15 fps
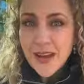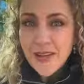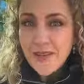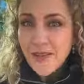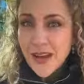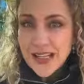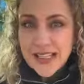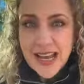
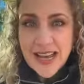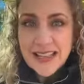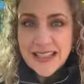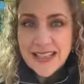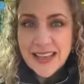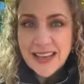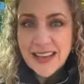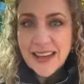
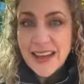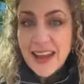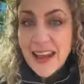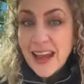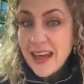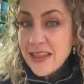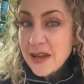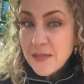fantastic.
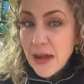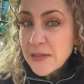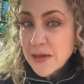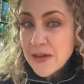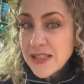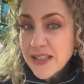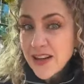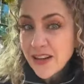And they may be
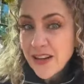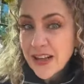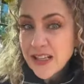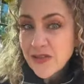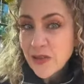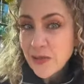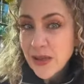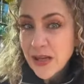ones that you're not as
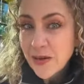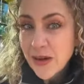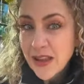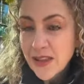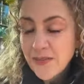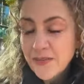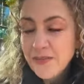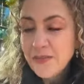familiar with,
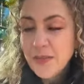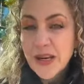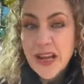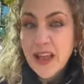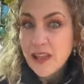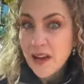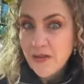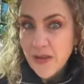but I
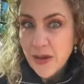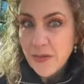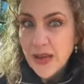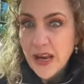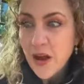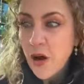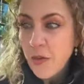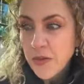love them and
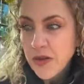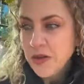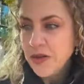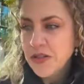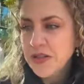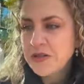I hope you do too.